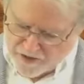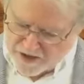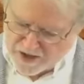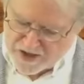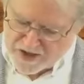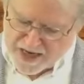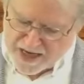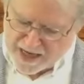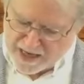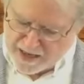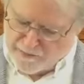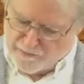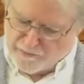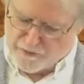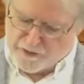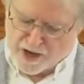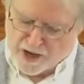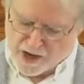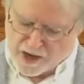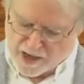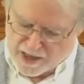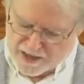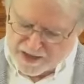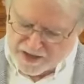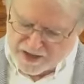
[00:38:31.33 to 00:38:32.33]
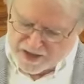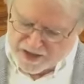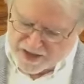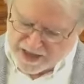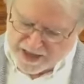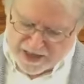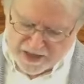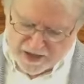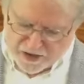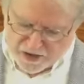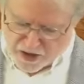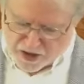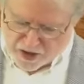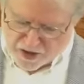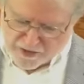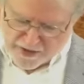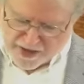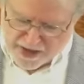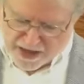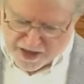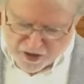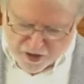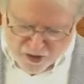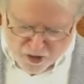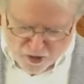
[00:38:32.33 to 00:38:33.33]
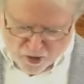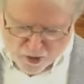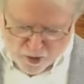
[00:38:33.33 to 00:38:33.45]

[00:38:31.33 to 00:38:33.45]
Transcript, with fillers: In the sight of God, sins are then